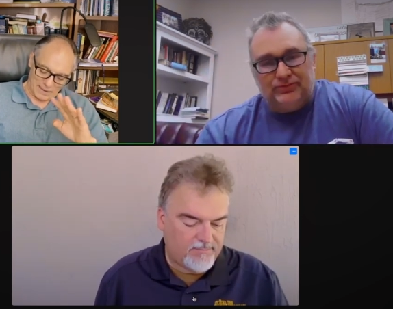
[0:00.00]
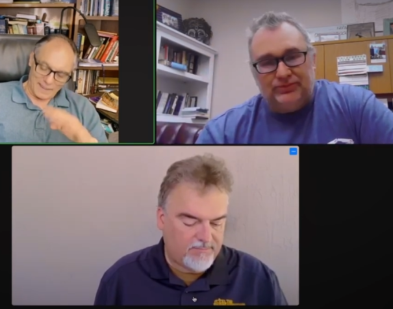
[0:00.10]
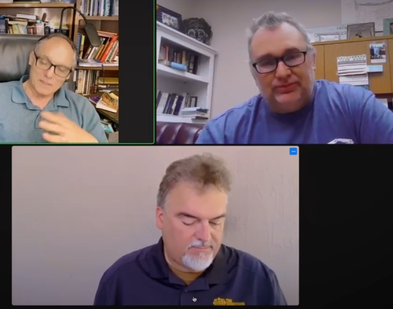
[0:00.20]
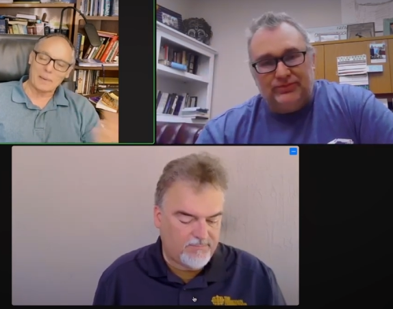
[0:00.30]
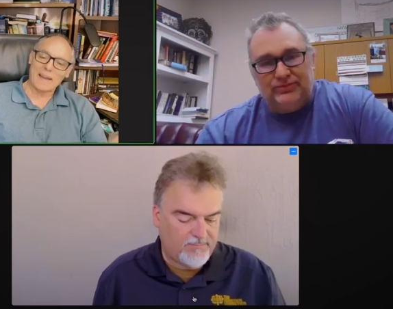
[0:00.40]

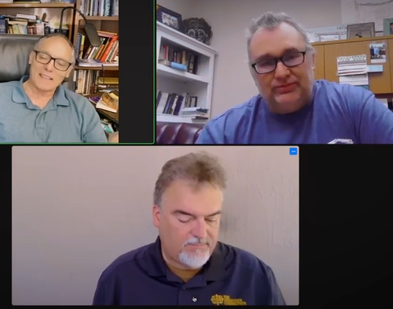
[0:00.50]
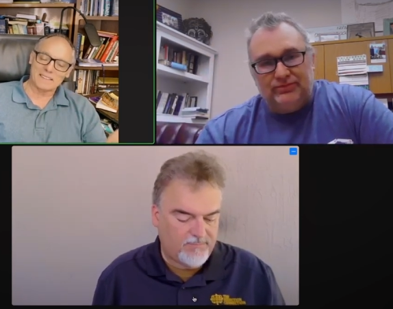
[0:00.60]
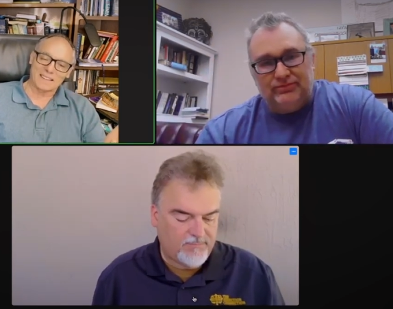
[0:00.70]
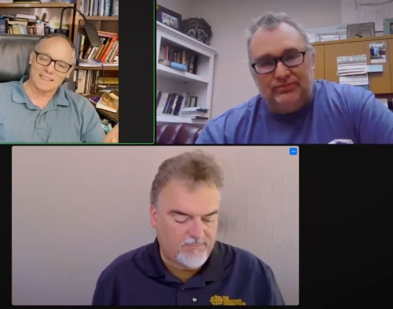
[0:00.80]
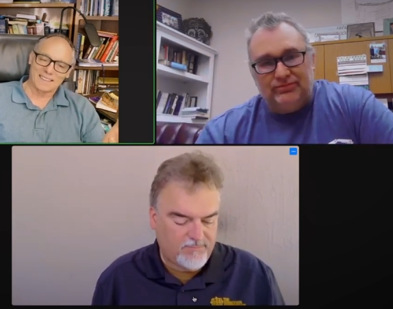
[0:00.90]
Speaker 1: it's
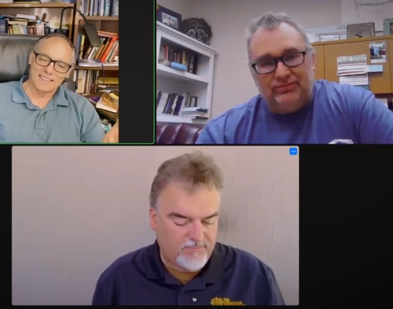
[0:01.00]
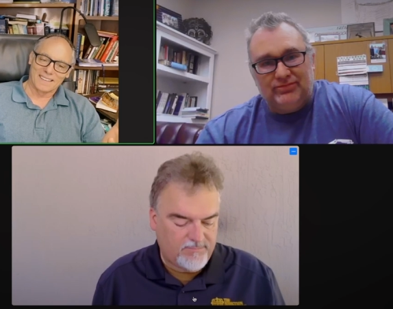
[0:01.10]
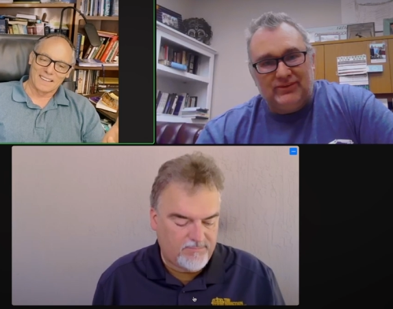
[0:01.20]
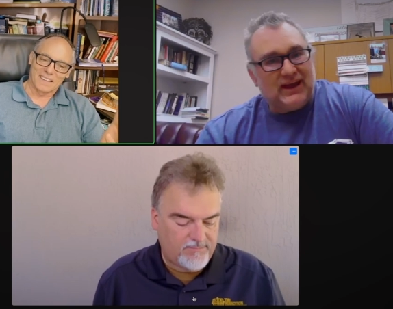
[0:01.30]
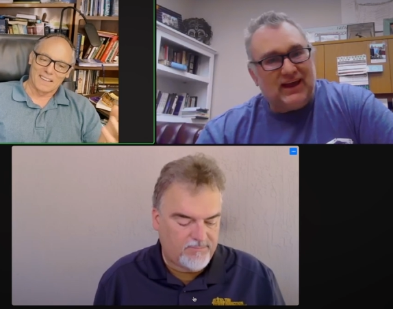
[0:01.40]
passing.
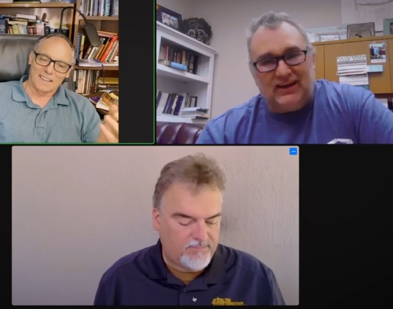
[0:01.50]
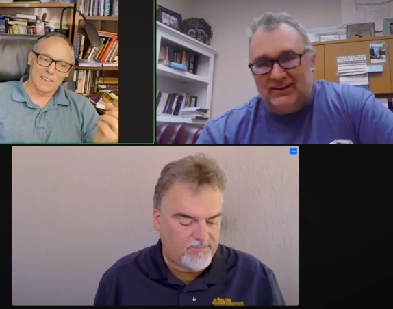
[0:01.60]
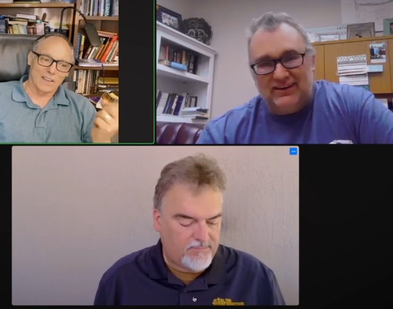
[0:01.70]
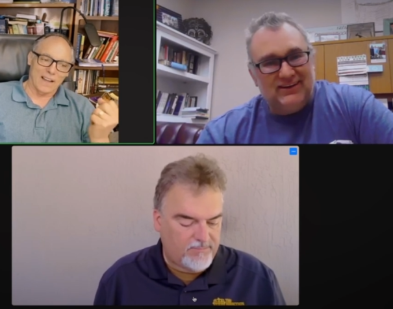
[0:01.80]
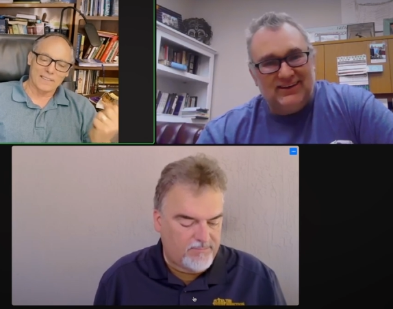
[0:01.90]
You
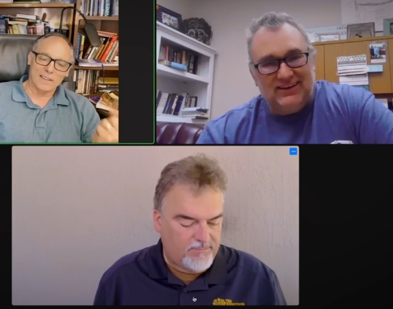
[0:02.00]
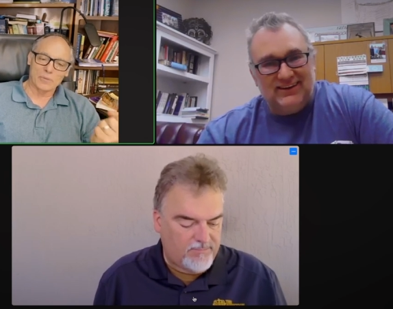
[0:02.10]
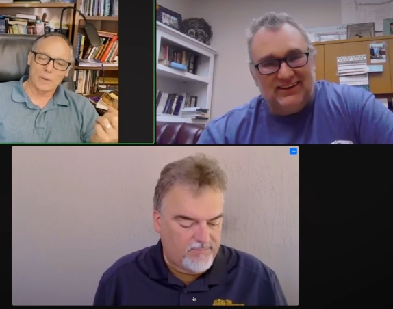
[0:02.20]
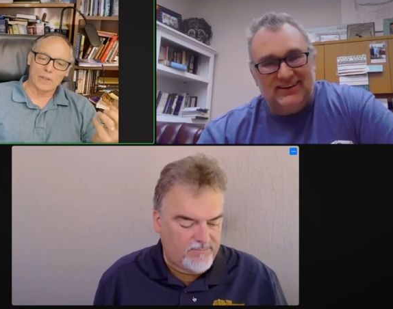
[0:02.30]
know, a lot of times we're